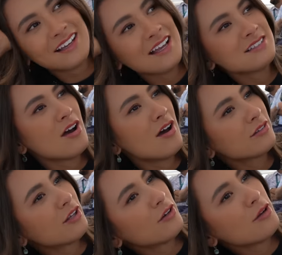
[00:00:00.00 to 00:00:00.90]
It's
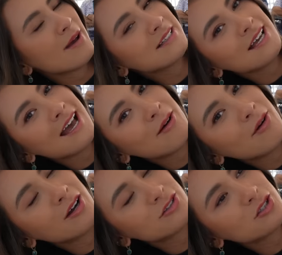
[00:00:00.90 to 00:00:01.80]
hard though, no matter how
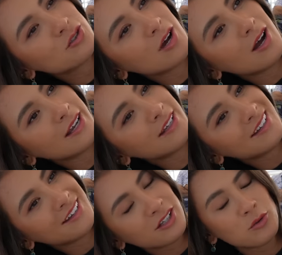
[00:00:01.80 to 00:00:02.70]
hard you try,
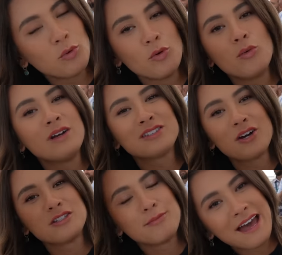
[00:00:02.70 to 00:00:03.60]
you always
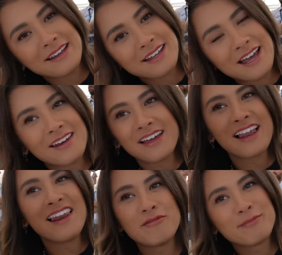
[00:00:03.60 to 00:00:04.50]
go to bed at
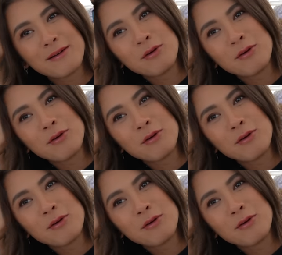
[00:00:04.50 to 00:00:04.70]
like 11 p.m.